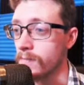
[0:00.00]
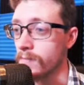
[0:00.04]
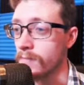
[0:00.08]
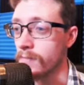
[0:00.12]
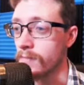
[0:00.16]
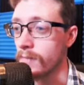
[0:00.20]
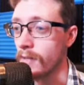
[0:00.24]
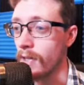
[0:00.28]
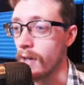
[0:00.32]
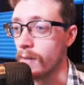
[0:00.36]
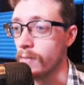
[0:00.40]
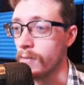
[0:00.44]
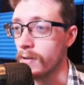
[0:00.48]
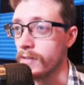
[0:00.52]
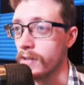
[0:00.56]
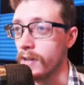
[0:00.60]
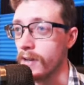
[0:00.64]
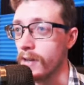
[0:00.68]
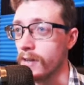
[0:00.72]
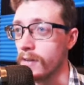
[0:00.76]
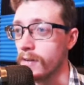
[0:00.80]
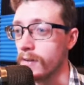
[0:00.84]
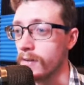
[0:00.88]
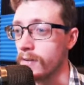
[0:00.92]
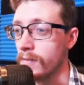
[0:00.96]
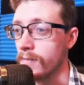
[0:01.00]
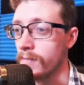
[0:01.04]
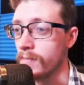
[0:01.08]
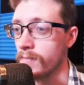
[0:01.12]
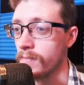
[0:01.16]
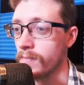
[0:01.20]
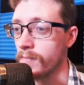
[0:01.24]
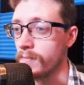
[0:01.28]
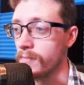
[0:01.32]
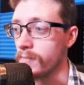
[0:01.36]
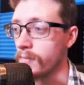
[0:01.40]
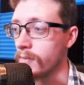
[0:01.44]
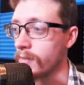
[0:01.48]
How about that?
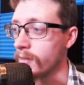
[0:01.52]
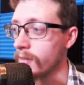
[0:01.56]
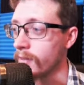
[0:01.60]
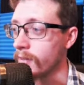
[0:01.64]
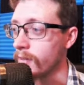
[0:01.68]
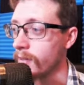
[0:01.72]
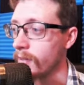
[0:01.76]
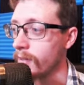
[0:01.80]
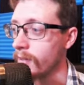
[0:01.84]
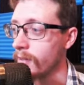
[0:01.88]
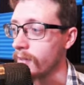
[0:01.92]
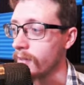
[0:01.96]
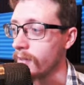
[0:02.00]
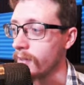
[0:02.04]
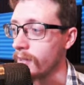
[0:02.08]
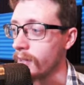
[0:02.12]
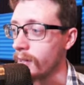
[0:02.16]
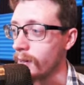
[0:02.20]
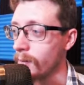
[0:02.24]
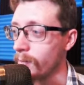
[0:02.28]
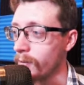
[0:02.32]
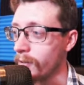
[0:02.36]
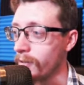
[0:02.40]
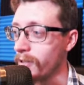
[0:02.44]
How about